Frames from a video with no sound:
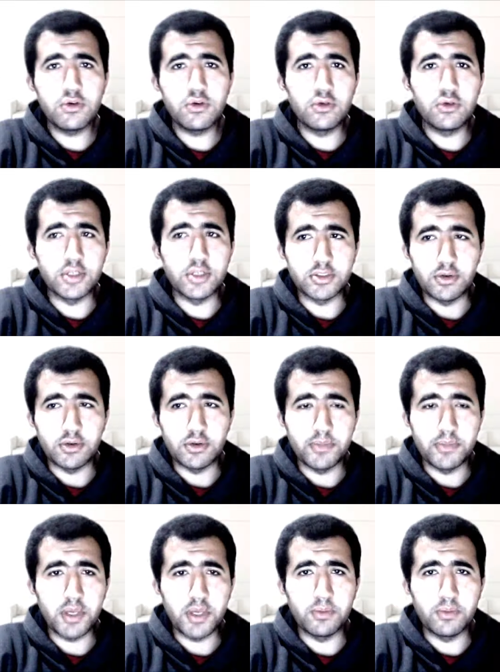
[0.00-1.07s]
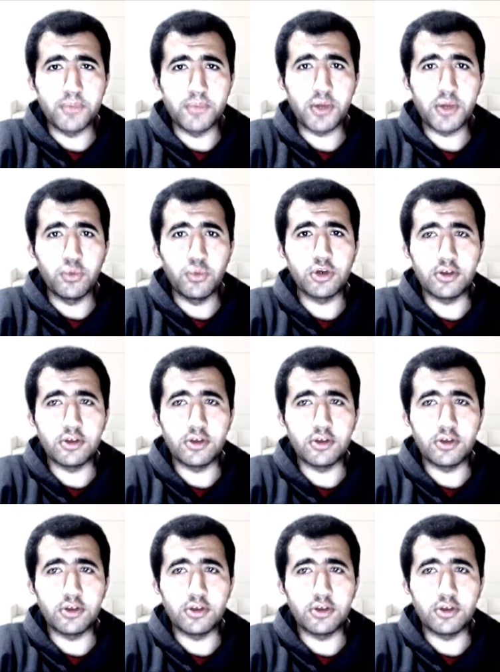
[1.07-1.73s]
is big big world.